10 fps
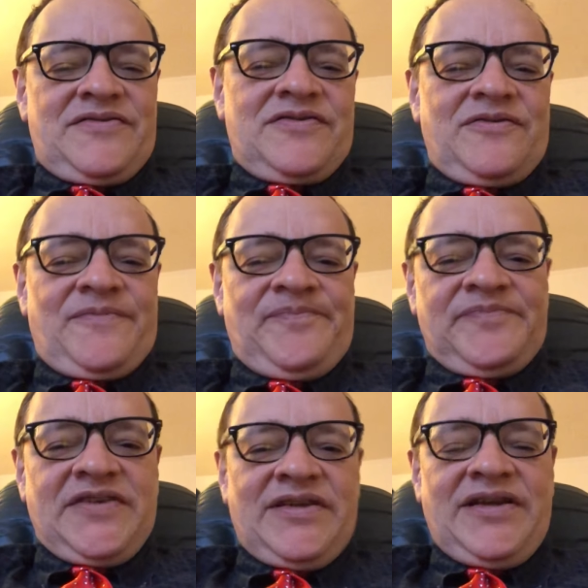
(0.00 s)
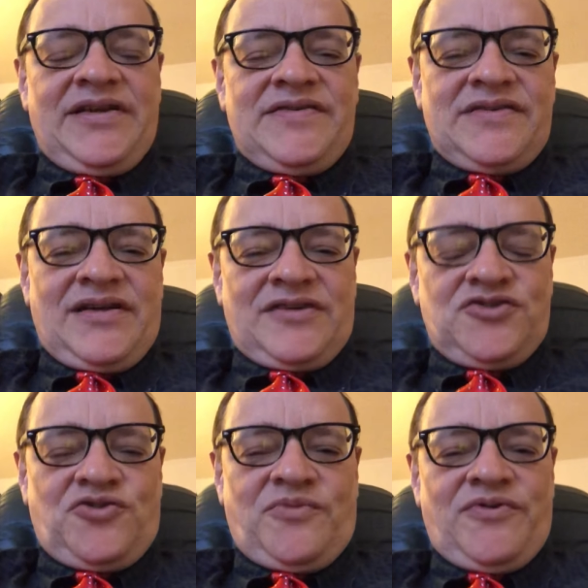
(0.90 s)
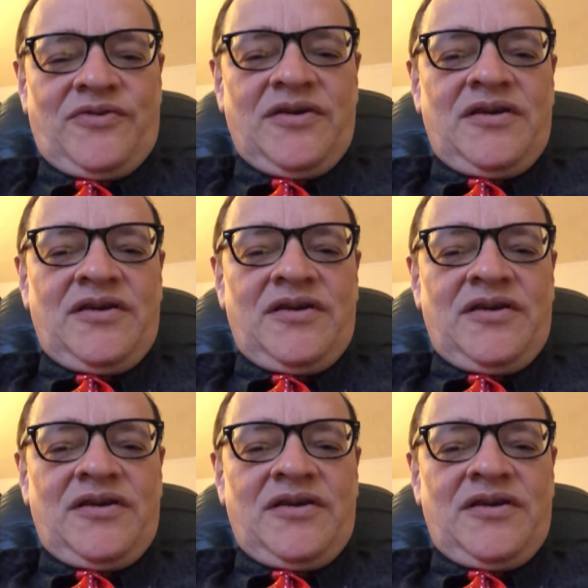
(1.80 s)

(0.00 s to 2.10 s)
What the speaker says: So today is October